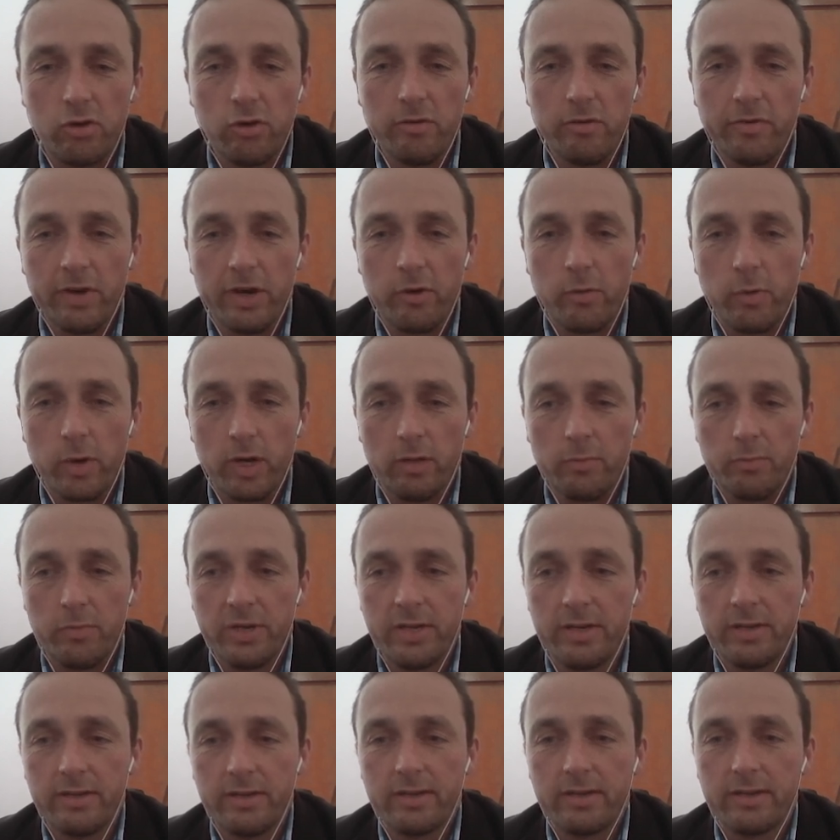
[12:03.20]
Could very well
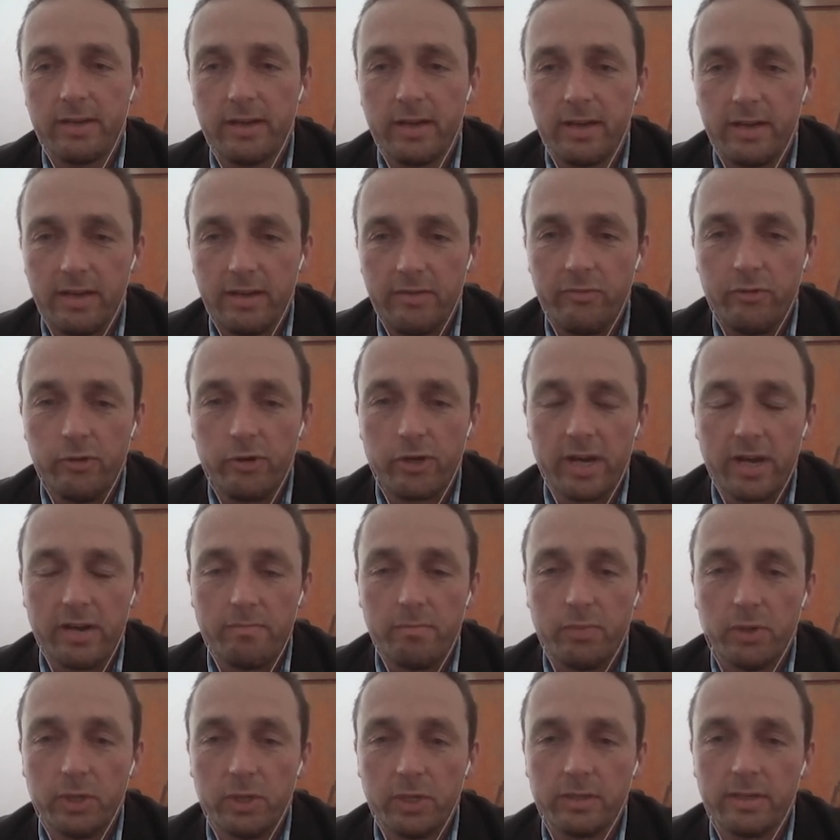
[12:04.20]
be. If you can